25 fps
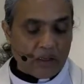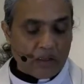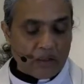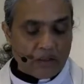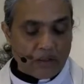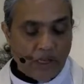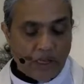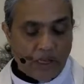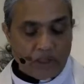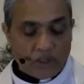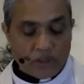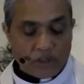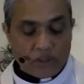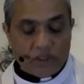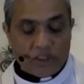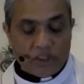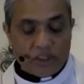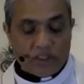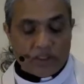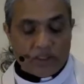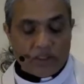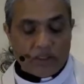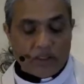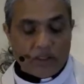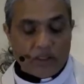
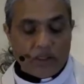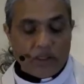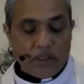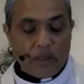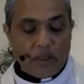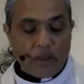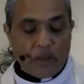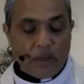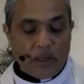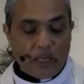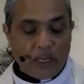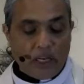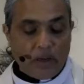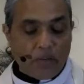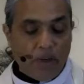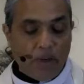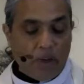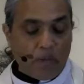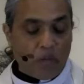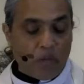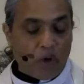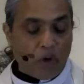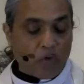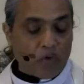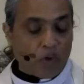Dionysius, a
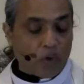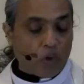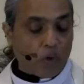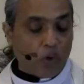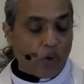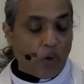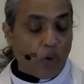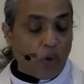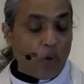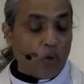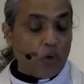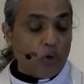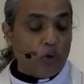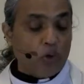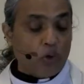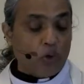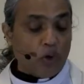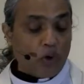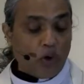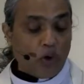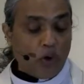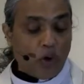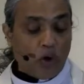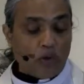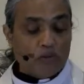member of the court
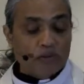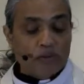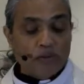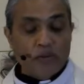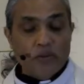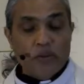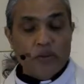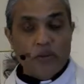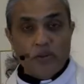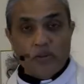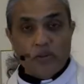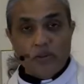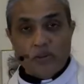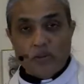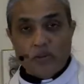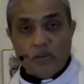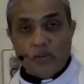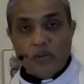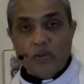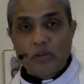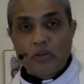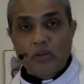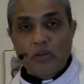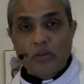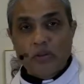of
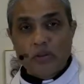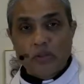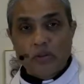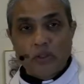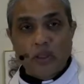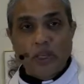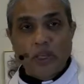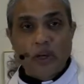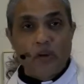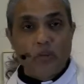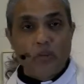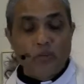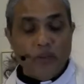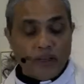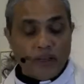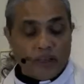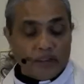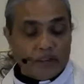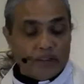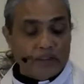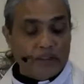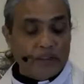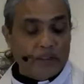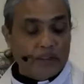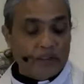the
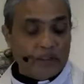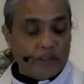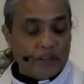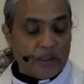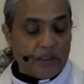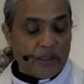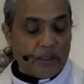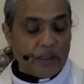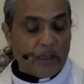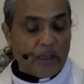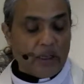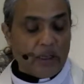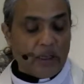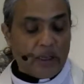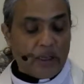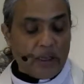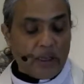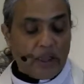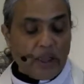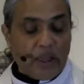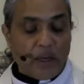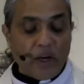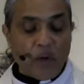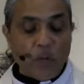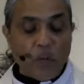Areopagus,
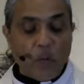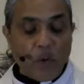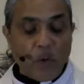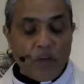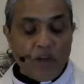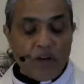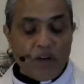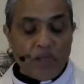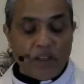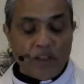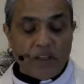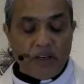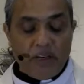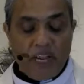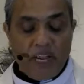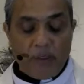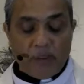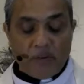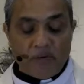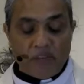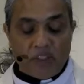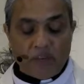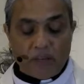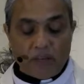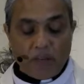and a woman by the
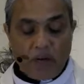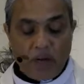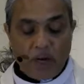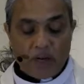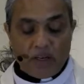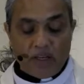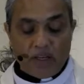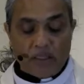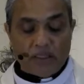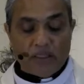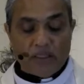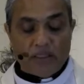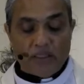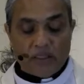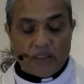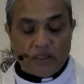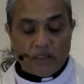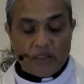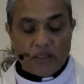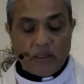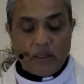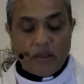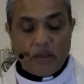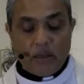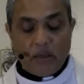name of Damaris.
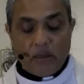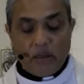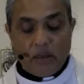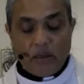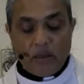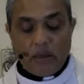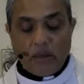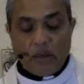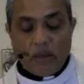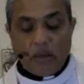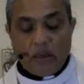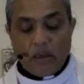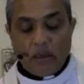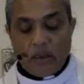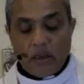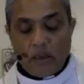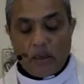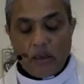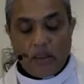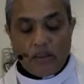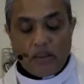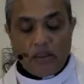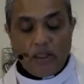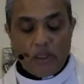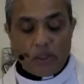
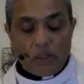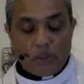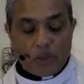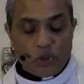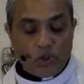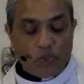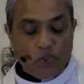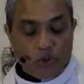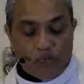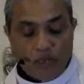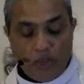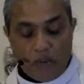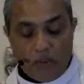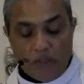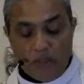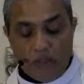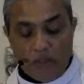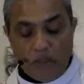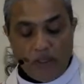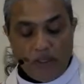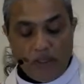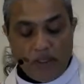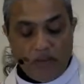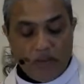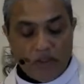And these two become
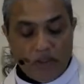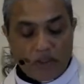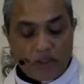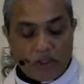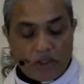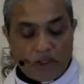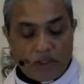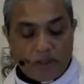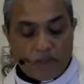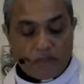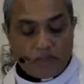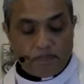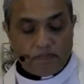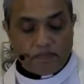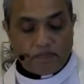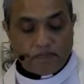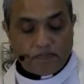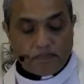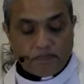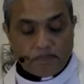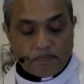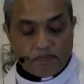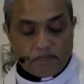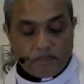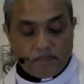believers.
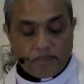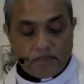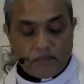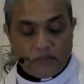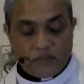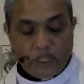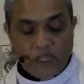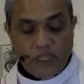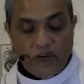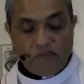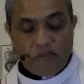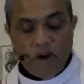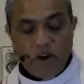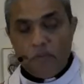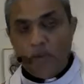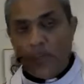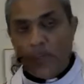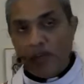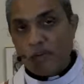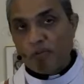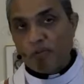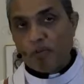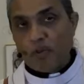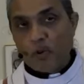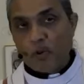And from
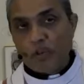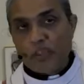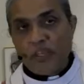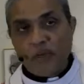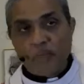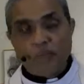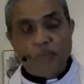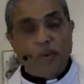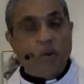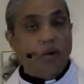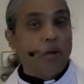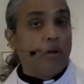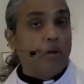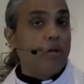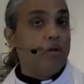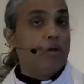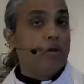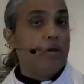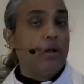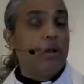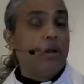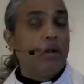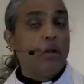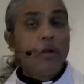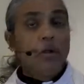here, of course, then Paul
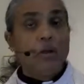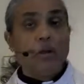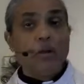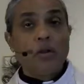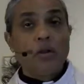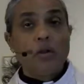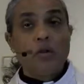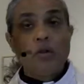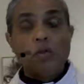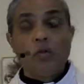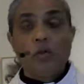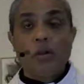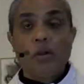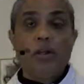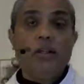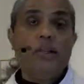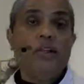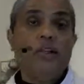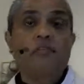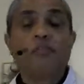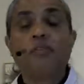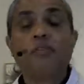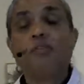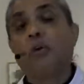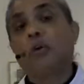will
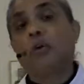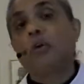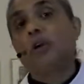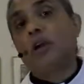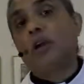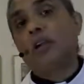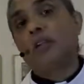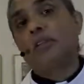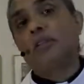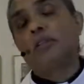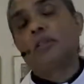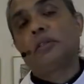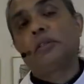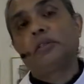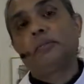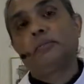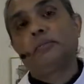leave for Corinth.